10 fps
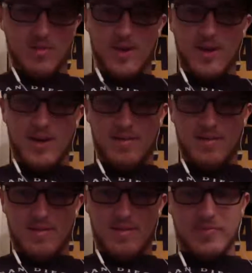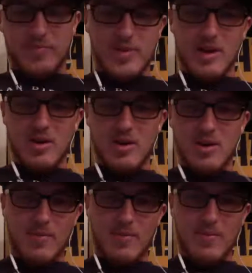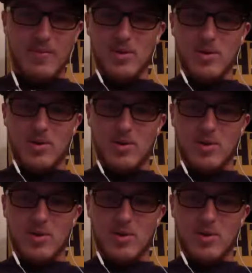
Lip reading: We steered away from field goals.